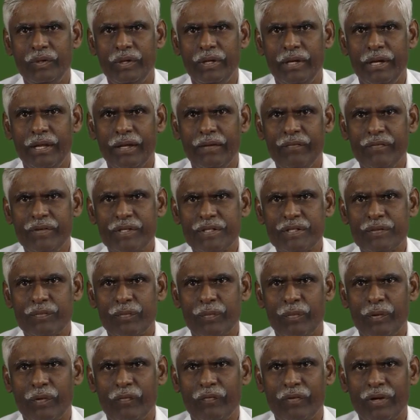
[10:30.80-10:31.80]
Davis
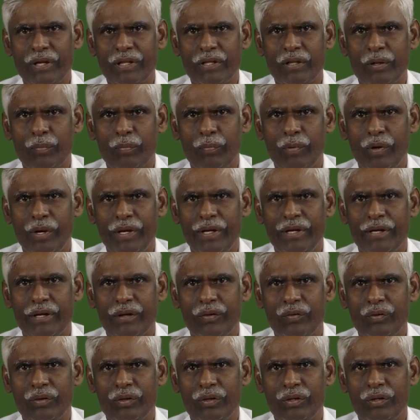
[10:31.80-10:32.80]
further point
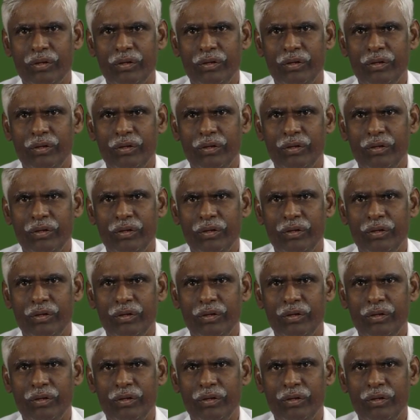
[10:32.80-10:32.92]
out